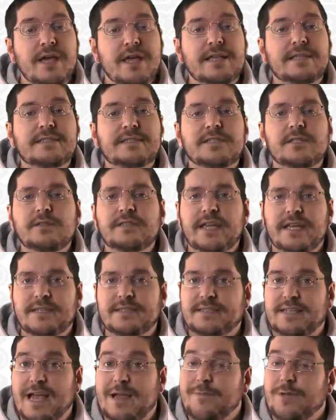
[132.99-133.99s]
it still takes
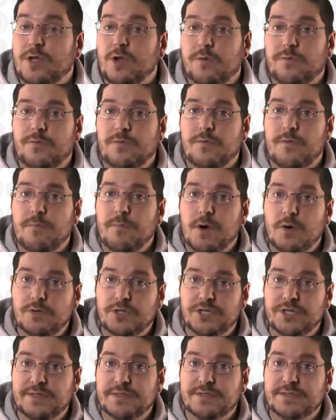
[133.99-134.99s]
time to go through the
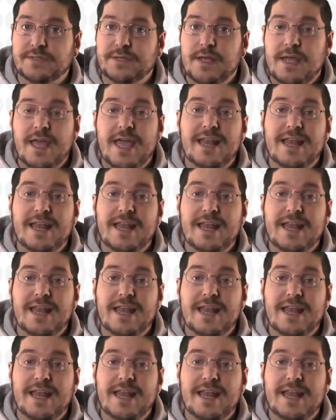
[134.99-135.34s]
motions.